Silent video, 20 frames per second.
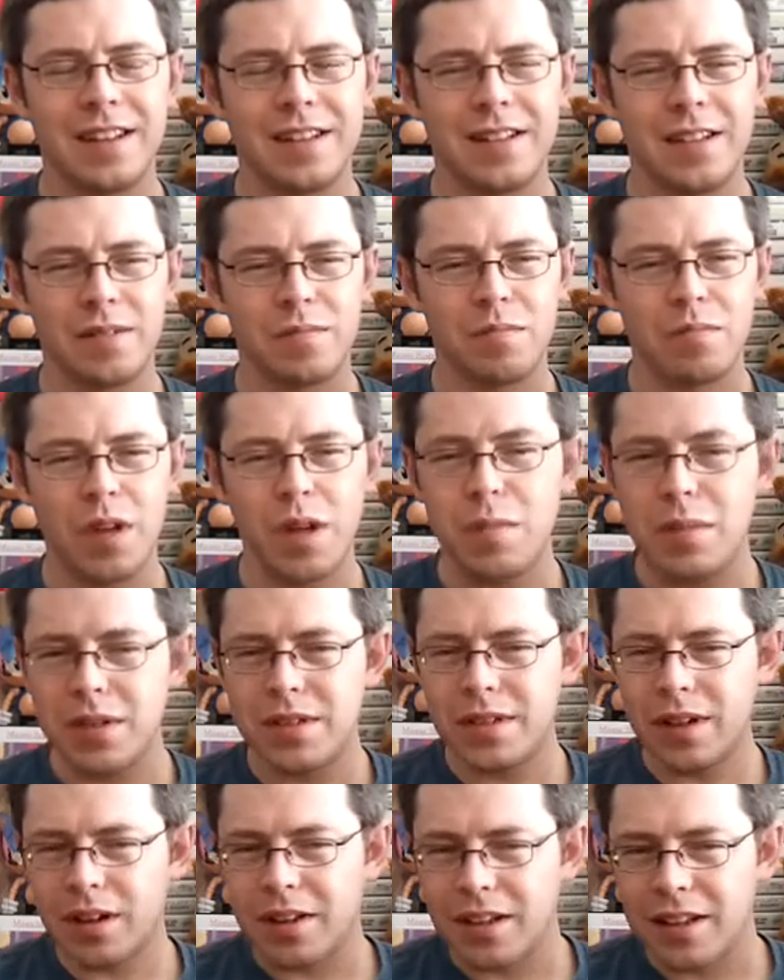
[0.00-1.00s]
So maybe
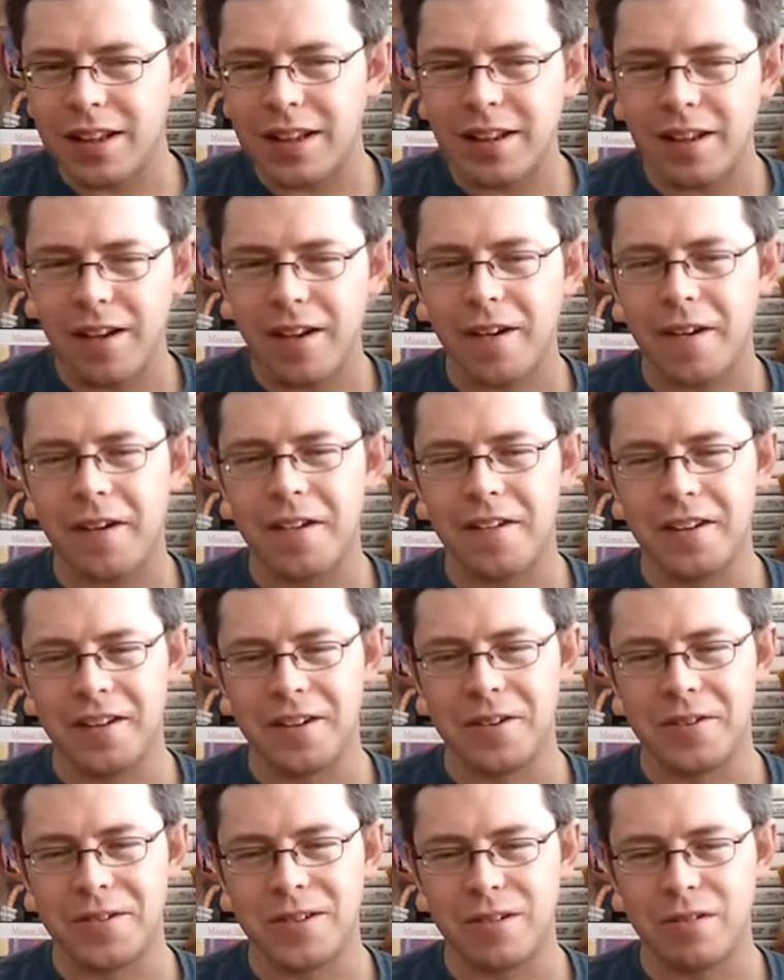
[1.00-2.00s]
start a little higher, you
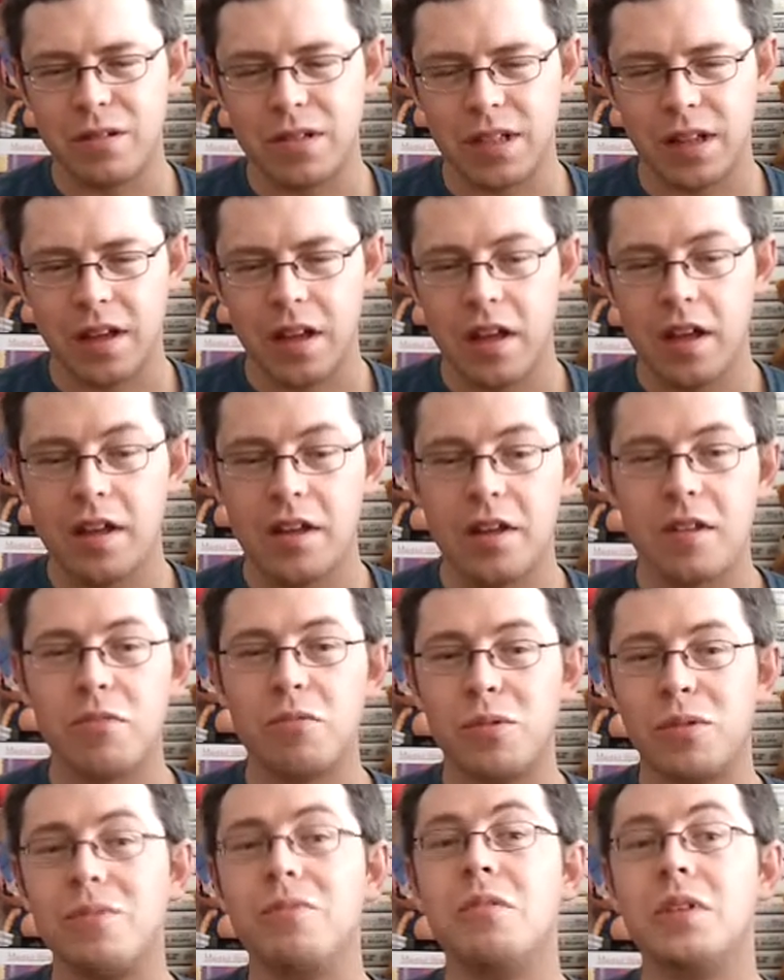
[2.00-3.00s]
know. So he's like,
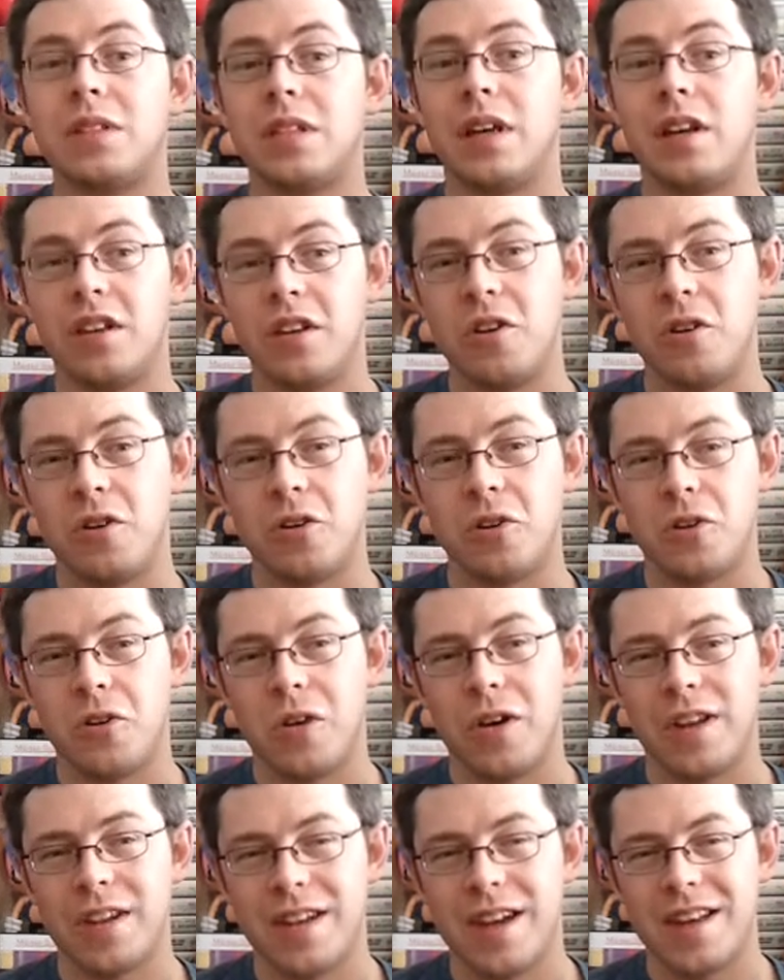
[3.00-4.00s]
we'll say
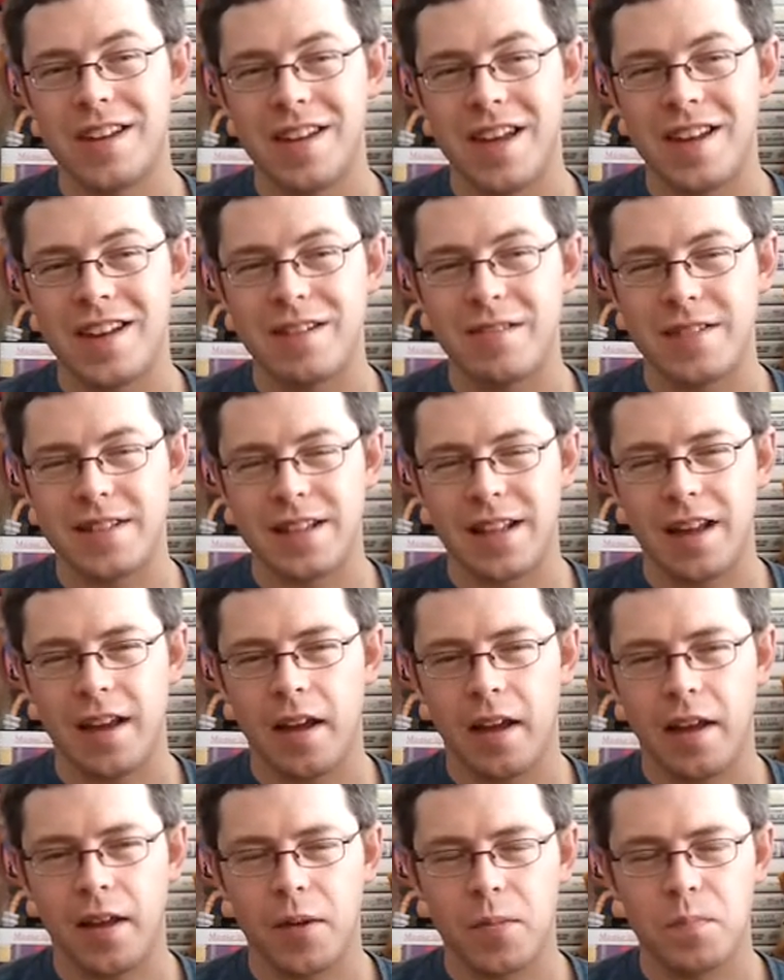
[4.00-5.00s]
euro, and then he was
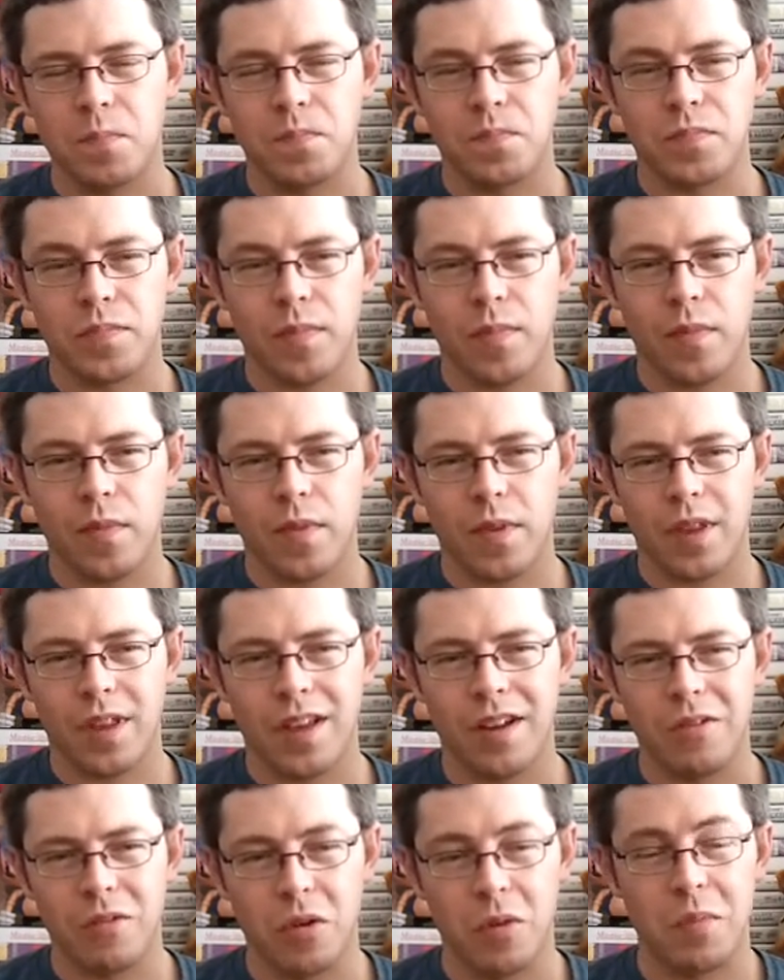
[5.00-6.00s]
like,
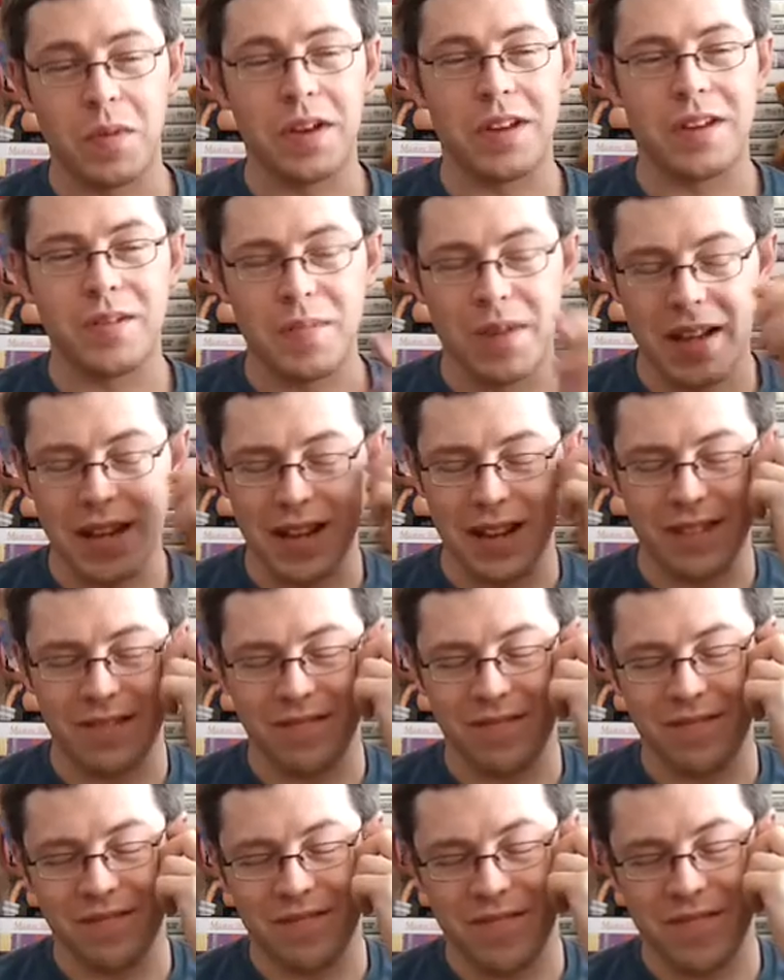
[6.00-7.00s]
and we'll meet in the
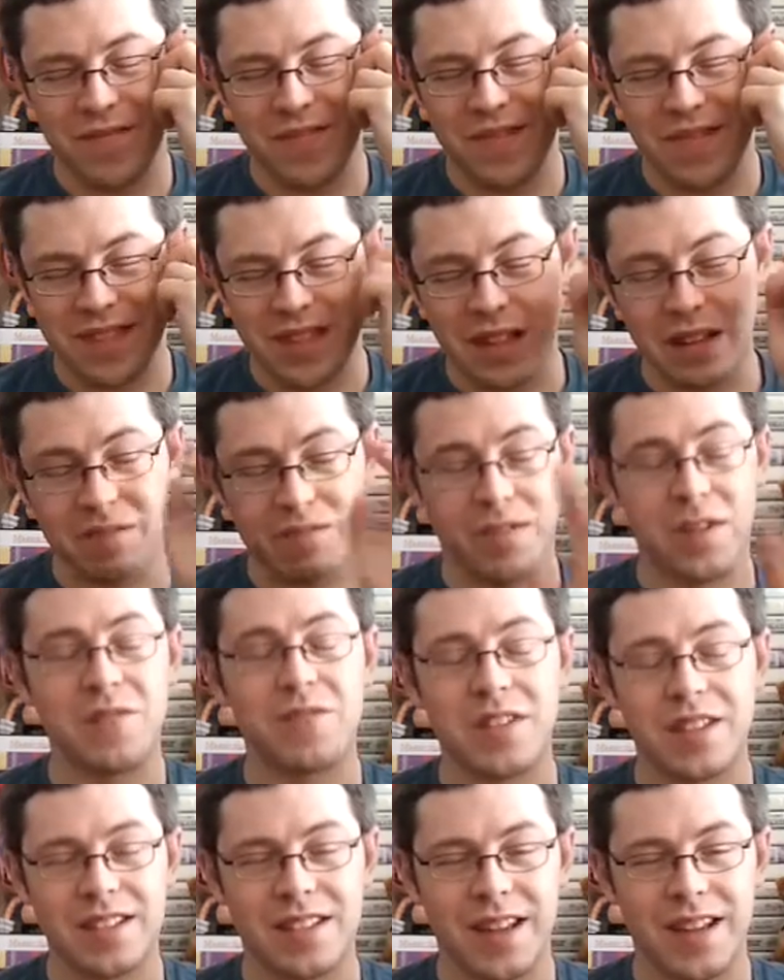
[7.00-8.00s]
middle,
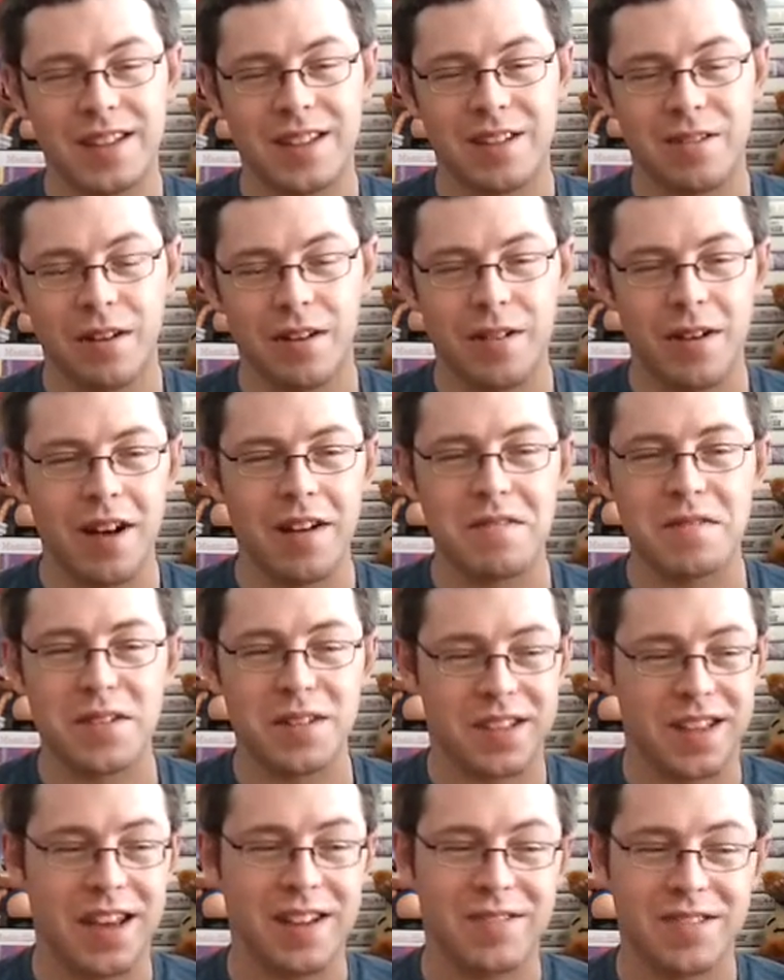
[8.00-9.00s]
50 cents. So I
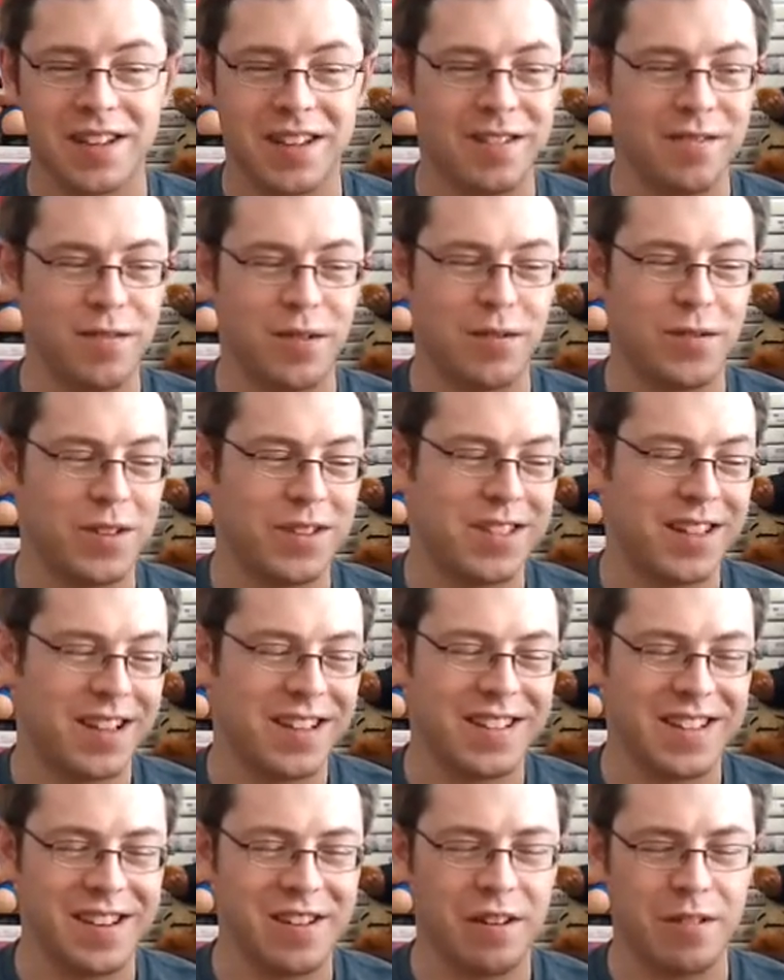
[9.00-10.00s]
just gave the kid 50
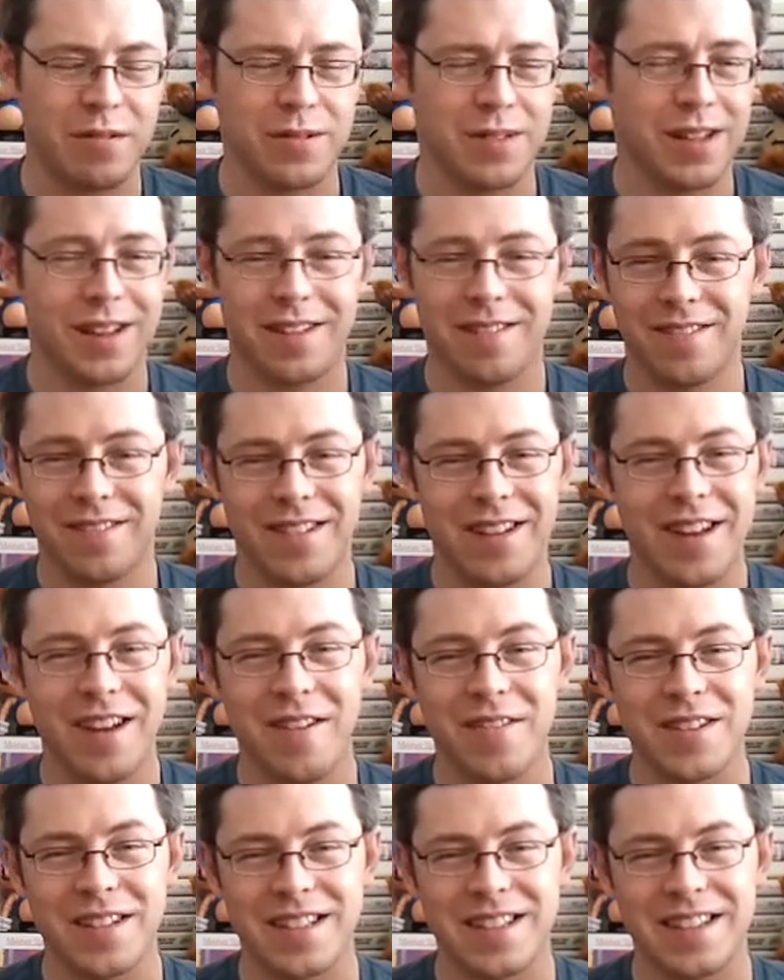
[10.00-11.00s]
cents. You know, I was like,
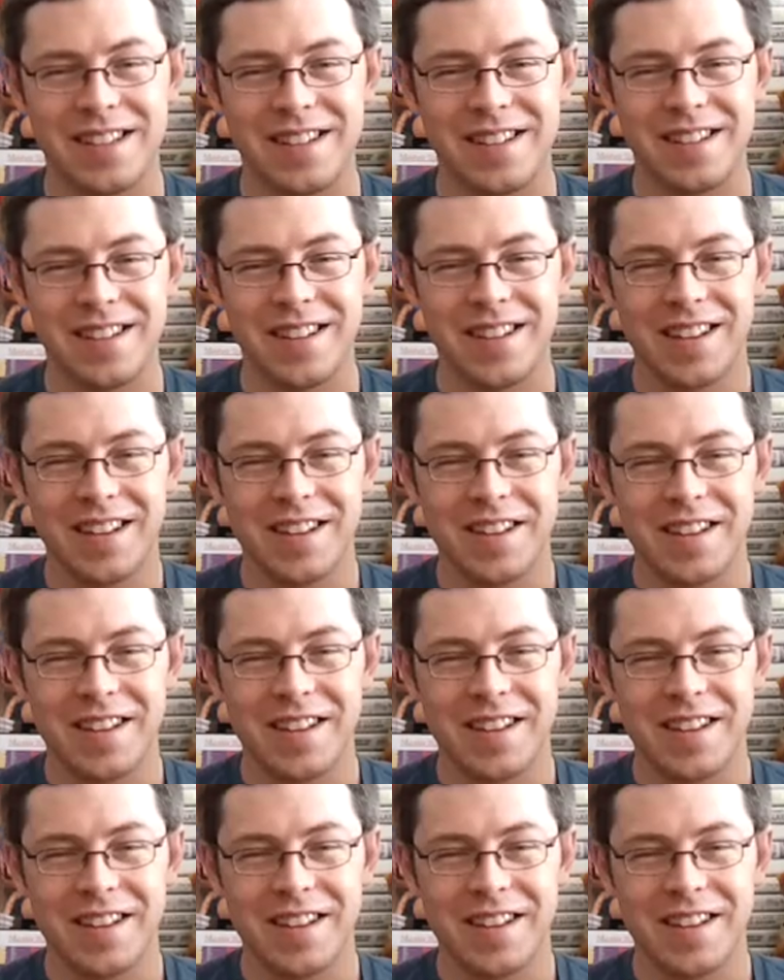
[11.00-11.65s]
he obviously